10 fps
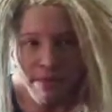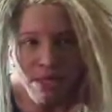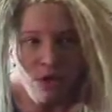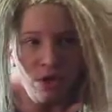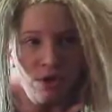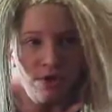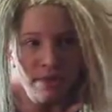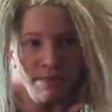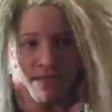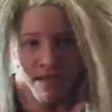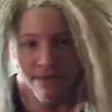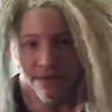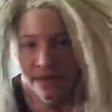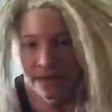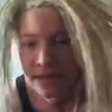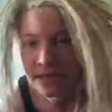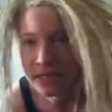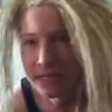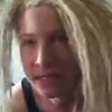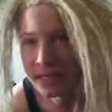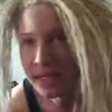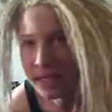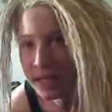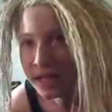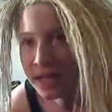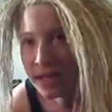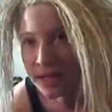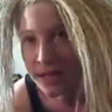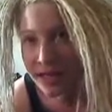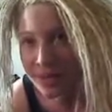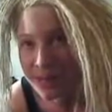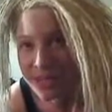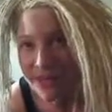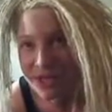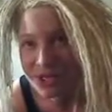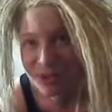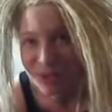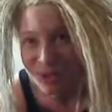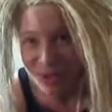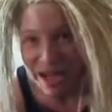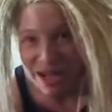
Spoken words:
I mean, you can use some stuff like they did in the Oedipus vegetable